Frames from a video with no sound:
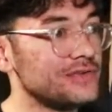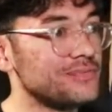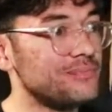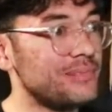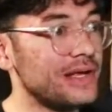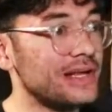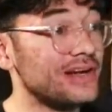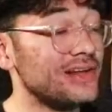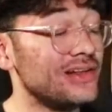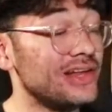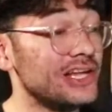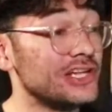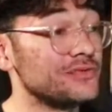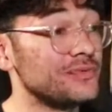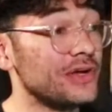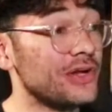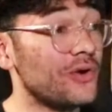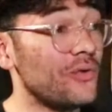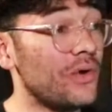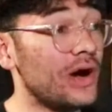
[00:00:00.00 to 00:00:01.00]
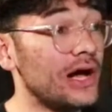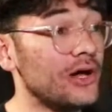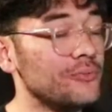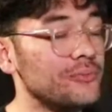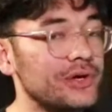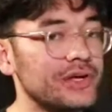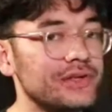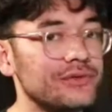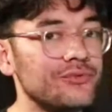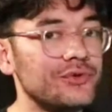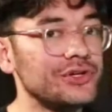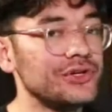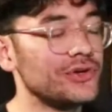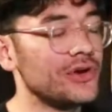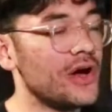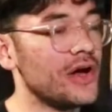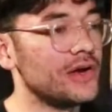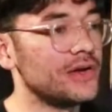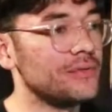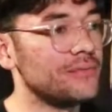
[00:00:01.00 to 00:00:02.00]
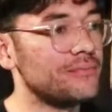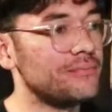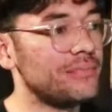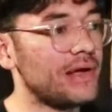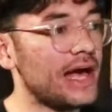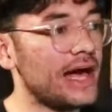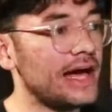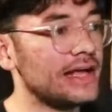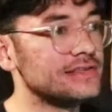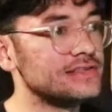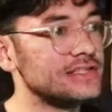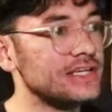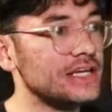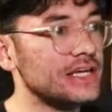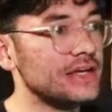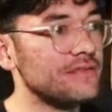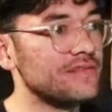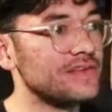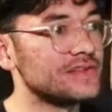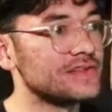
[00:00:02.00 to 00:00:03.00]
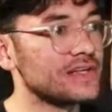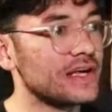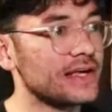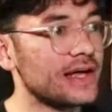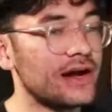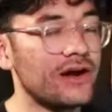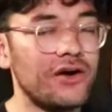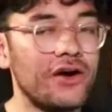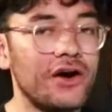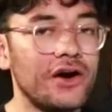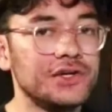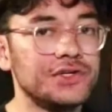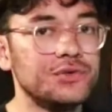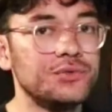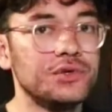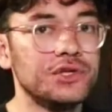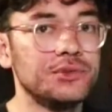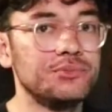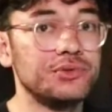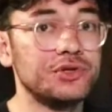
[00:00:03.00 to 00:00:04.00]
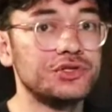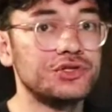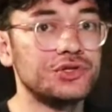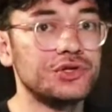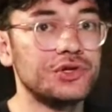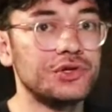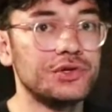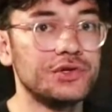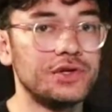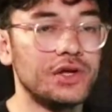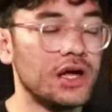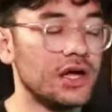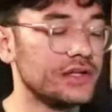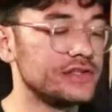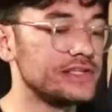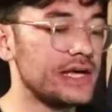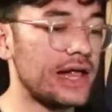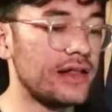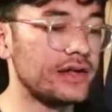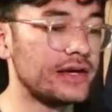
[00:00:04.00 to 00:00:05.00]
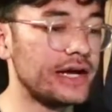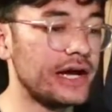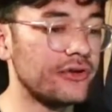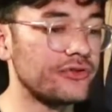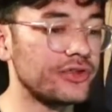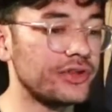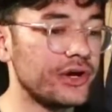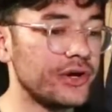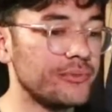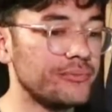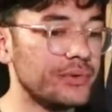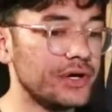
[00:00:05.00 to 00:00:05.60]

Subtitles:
It's been a while, but when you're on a bad team, it's kind of hard to really put your talent out there.